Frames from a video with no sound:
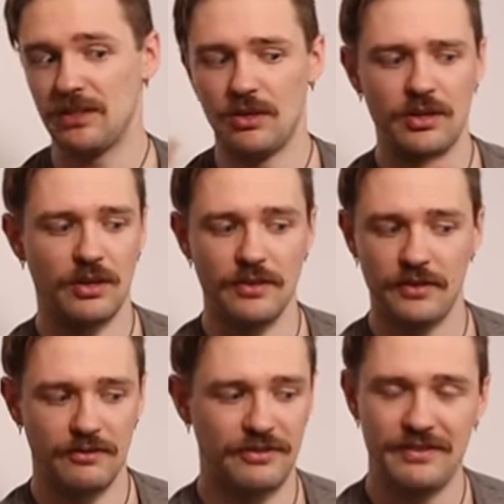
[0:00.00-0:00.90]
slower,
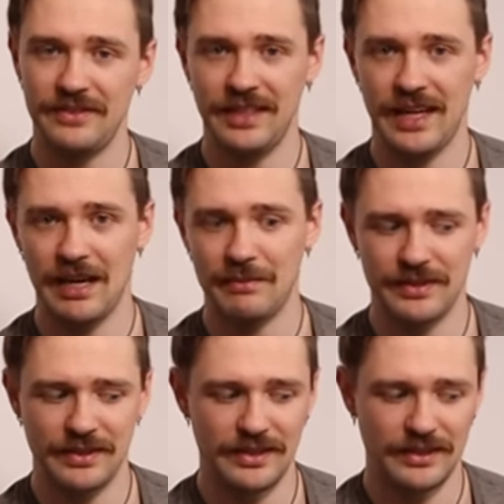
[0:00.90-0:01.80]
although 15
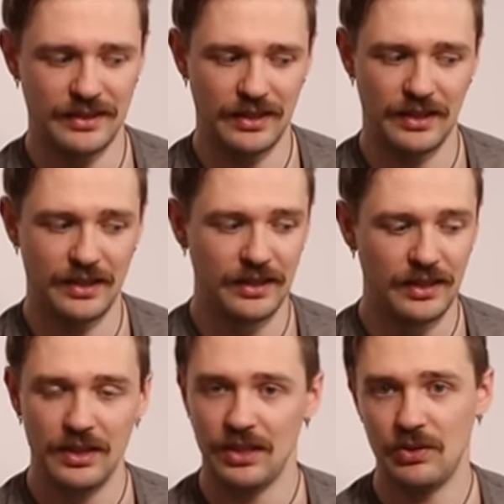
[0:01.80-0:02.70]
amps is, uh,
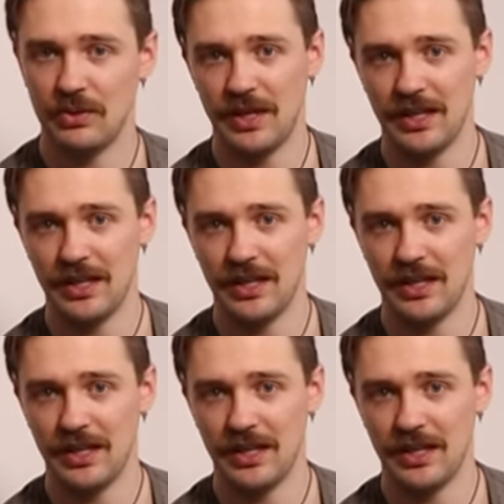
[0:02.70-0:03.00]
you won't